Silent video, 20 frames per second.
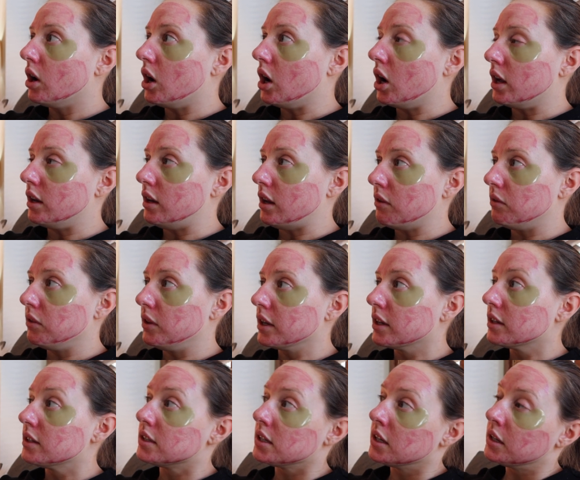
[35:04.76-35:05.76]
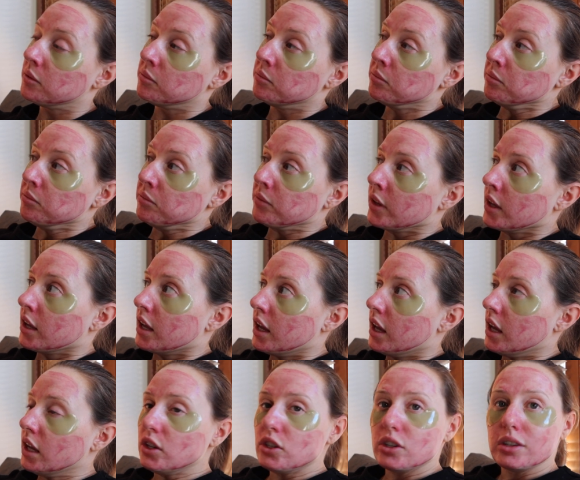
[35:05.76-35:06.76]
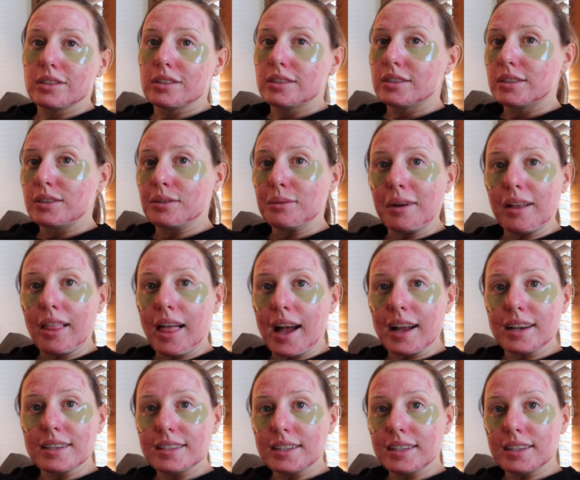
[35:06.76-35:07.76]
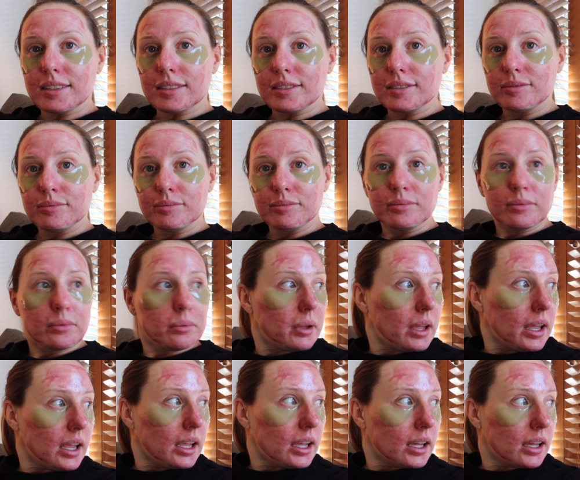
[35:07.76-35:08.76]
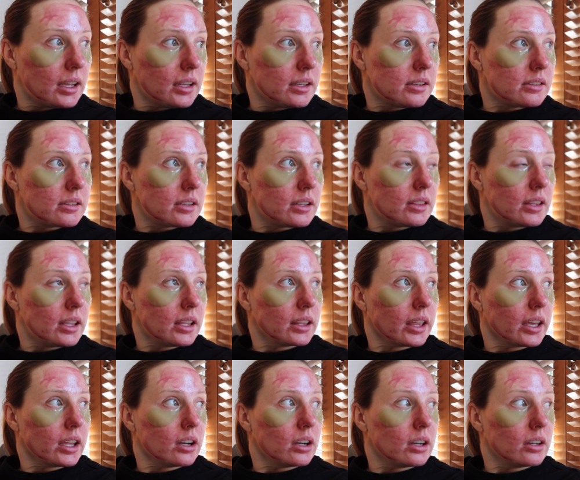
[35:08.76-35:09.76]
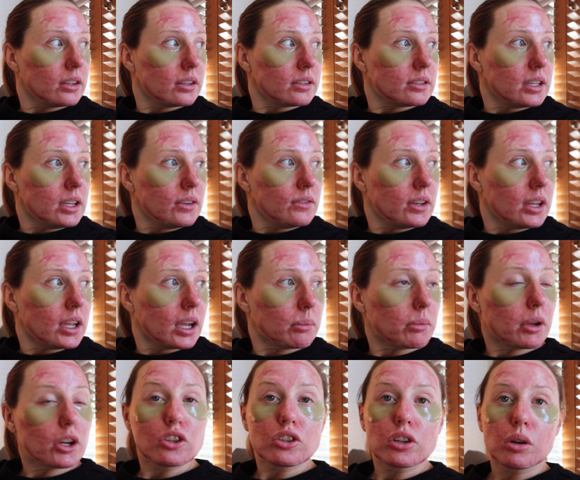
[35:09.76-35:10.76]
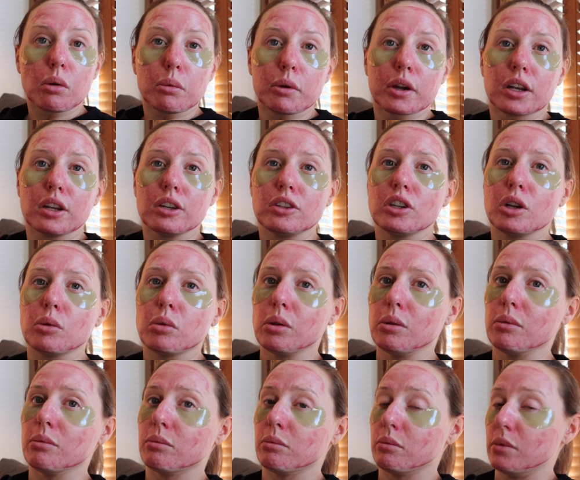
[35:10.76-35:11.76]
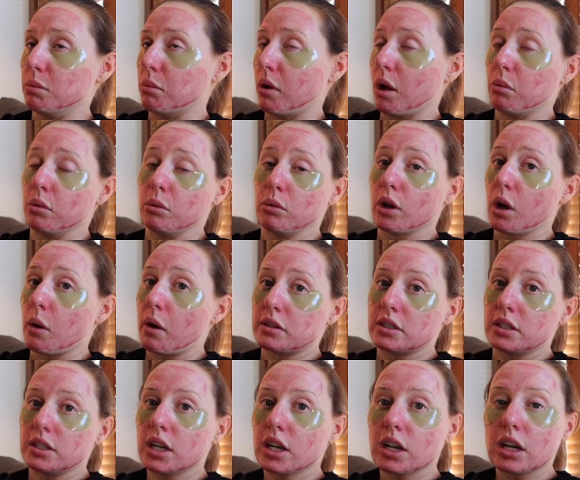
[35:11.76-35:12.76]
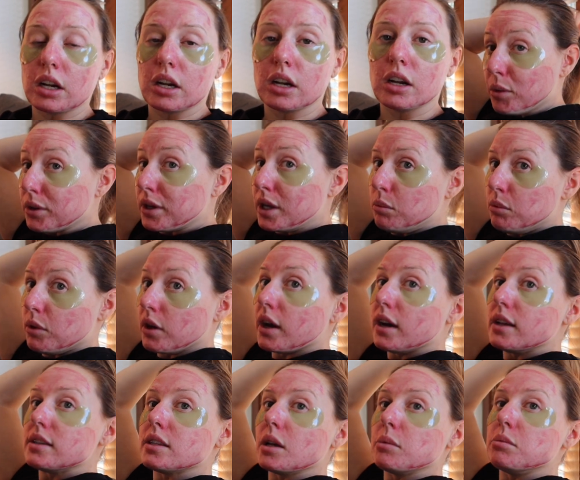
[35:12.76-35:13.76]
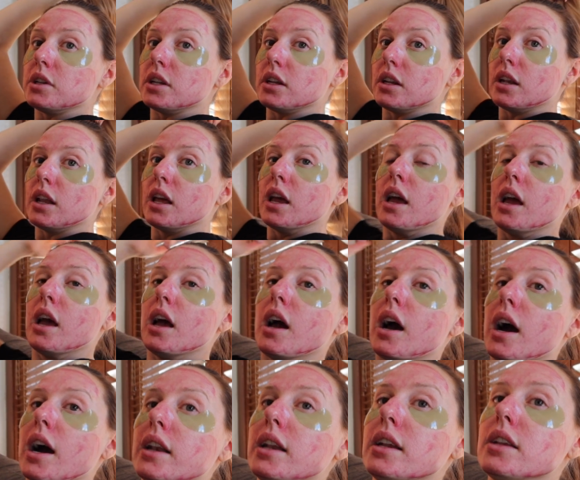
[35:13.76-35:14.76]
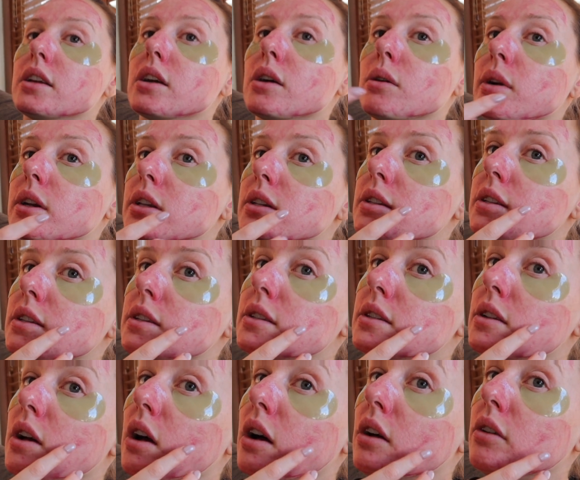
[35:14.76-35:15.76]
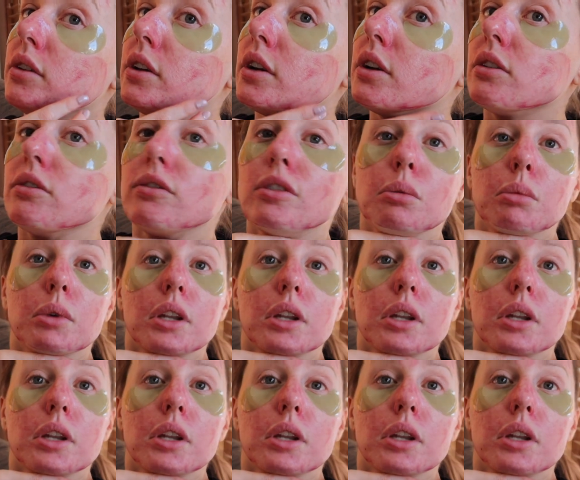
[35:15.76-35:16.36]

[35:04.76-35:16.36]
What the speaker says: on Netflix and just relaxing. And then later this evening, I'm not sure what we're gonna do. We probably will go out to dinner. I'll keep you guys updated. I need to go rinse this off here in a few